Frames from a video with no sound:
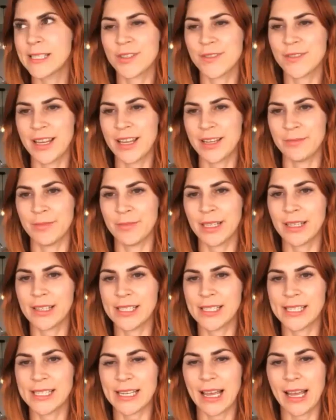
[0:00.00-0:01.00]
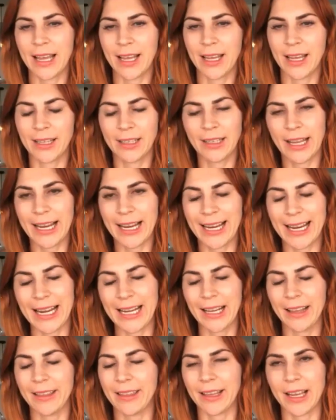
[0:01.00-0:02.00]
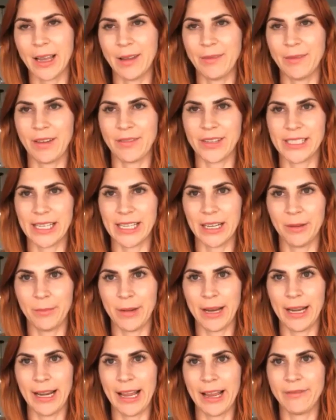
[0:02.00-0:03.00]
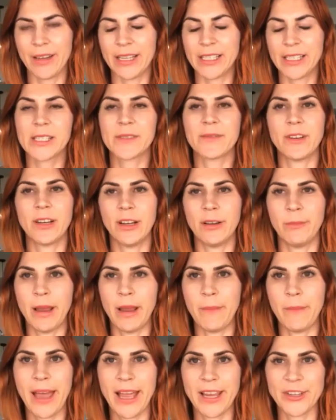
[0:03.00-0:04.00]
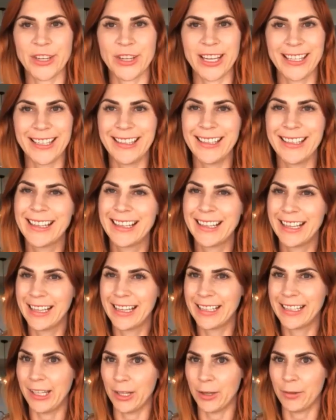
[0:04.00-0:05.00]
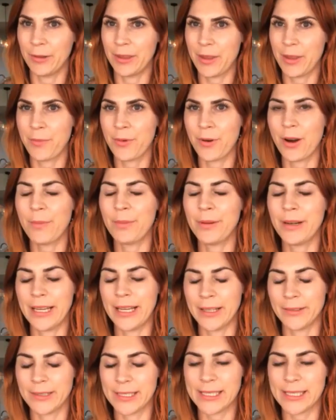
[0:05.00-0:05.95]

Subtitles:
fun because like anything I've ever done in my life, I just follow my passion. You know, with the property, it was